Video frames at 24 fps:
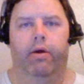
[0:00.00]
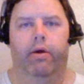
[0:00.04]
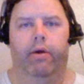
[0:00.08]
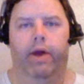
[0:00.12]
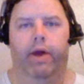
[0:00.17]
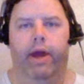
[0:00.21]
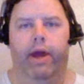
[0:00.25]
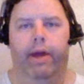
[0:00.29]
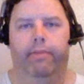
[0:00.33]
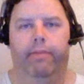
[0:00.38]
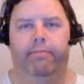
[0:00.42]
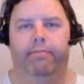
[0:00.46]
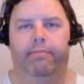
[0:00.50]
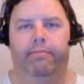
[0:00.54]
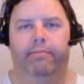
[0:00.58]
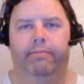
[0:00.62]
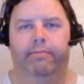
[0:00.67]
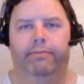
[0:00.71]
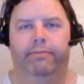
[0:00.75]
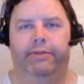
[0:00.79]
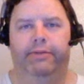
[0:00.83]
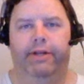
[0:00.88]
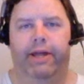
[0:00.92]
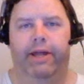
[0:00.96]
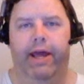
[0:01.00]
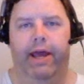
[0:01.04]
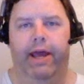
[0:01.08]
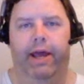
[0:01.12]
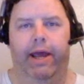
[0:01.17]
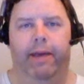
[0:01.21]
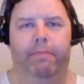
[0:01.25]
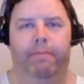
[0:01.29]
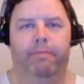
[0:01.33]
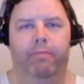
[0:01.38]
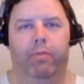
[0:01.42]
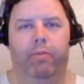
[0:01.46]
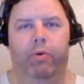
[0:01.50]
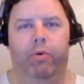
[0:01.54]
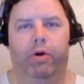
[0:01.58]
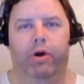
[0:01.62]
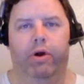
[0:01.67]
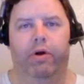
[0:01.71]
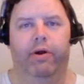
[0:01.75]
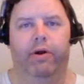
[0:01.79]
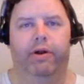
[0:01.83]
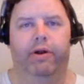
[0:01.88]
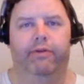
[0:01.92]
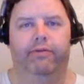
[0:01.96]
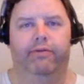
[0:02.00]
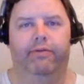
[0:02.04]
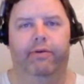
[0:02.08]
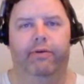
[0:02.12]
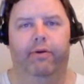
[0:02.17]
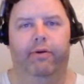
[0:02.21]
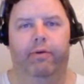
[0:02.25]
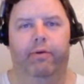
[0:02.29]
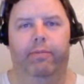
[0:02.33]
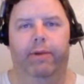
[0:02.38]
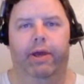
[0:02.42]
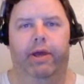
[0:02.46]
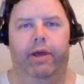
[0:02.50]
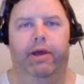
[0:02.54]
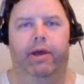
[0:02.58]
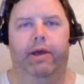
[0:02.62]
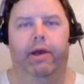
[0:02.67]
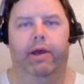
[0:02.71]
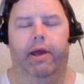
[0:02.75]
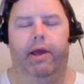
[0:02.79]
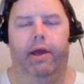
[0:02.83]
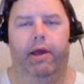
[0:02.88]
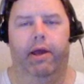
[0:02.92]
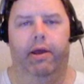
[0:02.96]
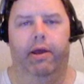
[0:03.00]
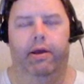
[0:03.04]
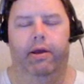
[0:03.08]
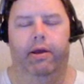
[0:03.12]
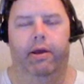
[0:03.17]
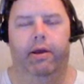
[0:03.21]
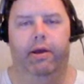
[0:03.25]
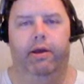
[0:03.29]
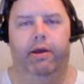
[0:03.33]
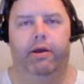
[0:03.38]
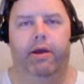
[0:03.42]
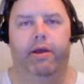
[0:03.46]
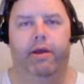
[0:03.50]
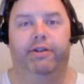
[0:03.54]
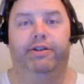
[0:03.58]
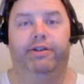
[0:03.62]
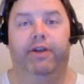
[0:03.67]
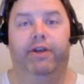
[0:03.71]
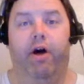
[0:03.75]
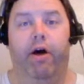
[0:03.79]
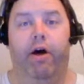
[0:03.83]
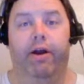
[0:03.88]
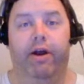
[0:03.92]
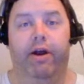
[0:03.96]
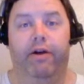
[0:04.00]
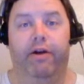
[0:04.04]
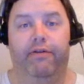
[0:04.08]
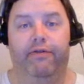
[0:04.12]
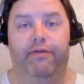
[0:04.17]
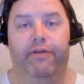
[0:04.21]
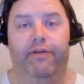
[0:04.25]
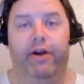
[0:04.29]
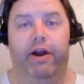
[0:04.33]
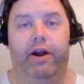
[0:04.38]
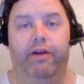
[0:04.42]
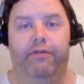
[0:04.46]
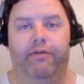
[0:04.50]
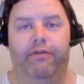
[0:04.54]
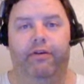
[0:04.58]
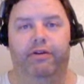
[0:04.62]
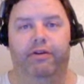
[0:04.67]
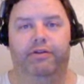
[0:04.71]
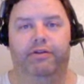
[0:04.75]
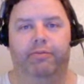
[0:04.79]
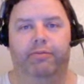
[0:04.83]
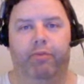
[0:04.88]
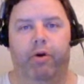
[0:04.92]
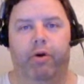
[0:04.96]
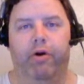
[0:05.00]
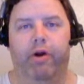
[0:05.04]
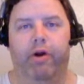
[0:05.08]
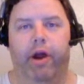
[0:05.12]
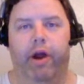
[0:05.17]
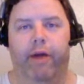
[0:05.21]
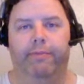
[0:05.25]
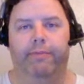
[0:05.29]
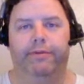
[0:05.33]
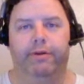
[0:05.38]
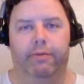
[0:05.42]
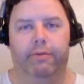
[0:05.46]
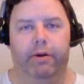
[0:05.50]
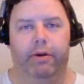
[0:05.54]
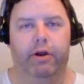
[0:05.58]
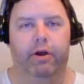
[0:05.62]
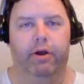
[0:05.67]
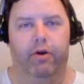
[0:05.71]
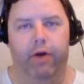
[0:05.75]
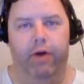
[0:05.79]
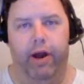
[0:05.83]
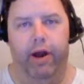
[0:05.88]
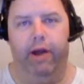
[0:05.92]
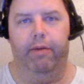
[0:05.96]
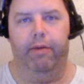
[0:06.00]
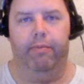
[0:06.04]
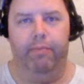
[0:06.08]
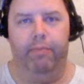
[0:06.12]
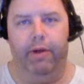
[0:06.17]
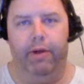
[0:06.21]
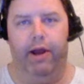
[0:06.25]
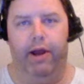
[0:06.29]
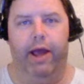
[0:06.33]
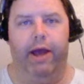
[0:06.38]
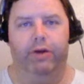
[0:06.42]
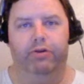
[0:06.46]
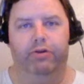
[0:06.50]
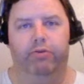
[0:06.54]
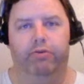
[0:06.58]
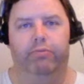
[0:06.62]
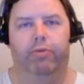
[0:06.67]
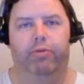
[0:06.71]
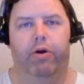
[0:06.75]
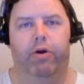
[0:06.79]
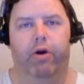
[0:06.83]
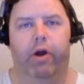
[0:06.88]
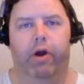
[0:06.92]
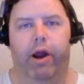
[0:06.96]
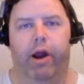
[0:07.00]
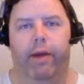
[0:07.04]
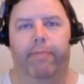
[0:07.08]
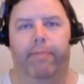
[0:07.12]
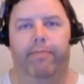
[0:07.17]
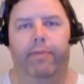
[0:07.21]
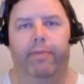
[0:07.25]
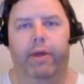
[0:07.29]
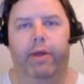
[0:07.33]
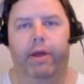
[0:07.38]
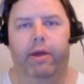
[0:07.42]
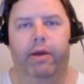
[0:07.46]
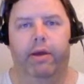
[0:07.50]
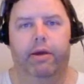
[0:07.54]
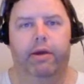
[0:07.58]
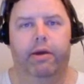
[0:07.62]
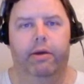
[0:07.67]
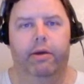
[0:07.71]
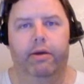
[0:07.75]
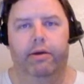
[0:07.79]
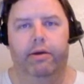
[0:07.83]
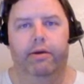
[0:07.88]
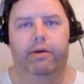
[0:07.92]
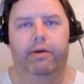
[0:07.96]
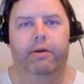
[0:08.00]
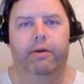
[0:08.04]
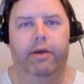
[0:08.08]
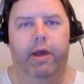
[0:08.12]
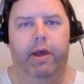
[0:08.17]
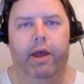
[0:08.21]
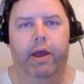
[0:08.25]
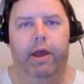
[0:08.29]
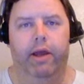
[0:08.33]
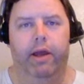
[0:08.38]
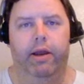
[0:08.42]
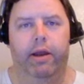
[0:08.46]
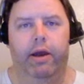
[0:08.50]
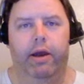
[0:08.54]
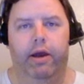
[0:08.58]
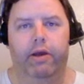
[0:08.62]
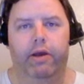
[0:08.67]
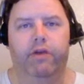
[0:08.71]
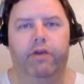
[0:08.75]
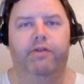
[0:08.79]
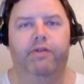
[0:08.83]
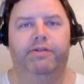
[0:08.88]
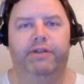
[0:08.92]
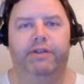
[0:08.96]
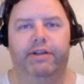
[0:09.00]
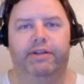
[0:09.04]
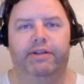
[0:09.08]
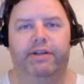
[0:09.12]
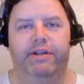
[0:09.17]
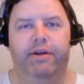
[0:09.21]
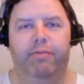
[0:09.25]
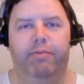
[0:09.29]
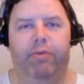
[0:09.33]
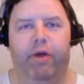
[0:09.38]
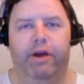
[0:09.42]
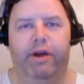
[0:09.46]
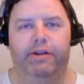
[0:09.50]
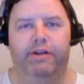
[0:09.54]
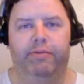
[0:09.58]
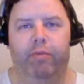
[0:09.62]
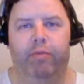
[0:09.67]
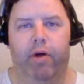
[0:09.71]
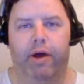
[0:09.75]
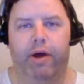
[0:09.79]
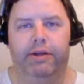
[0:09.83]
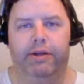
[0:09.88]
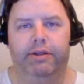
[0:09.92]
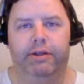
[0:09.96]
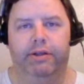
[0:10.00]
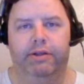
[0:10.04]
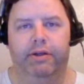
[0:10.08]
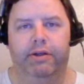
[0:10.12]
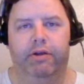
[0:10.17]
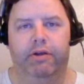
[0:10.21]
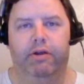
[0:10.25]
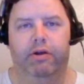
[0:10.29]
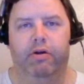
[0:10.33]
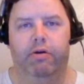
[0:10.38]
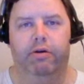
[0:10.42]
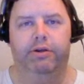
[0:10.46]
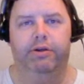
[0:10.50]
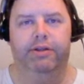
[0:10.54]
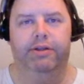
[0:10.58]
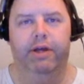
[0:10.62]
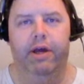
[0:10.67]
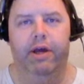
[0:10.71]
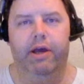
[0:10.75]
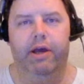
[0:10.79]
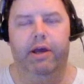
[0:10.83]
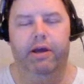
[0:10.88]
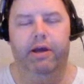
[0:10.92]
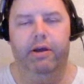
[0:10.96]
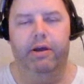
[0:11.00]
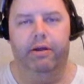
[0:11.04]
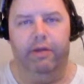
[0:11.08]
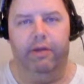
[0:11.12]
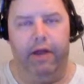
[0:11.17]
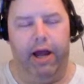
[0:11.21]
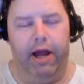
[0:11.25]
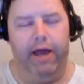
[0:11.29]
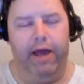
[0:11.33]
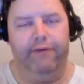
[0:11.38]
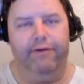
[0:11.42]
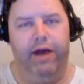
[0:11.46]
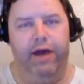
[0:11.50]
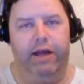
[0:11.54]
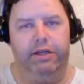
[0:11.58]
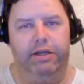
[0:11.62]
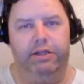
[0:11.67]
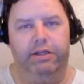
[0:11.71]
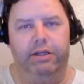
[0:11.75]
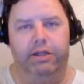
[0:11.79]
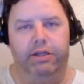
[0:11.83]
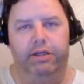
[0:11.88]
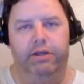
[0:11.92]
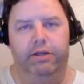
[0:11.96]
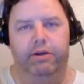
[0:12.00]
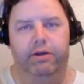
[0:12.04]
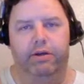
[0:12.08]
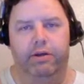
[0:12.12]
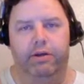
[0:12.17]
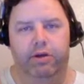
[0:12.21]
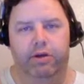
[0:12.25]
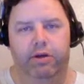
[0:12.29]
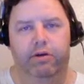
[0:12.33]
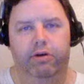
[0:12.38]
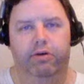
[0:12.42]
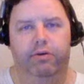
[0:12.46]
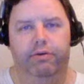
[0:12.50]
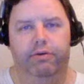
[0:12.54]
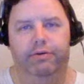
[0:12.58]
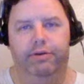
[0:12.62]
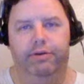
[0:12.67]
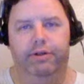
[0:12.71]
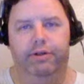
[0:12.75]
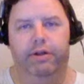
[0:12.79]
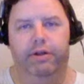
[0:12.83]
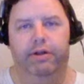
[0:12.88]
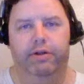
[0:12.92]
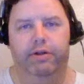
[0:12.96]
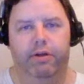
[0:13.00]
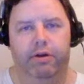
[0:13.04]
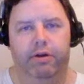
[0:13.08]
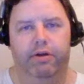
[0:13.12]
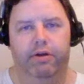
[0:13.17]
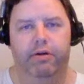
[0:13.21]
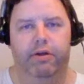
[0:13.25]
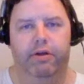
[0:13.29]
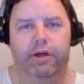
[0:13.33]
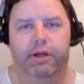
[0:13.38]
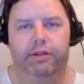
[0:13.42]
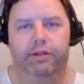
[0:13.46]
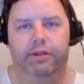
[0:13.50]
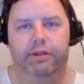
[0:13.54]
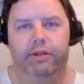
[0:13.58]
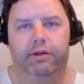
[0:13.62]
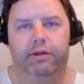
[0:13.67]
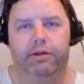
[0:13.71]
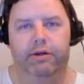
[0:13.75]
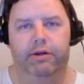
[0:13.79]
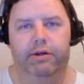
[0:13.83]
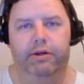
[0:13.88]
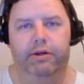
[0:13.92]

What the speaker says: Okay, today we're going to be installing our very first program. So we're going to create an actual program and using C++. So the course that I've actually used to do this,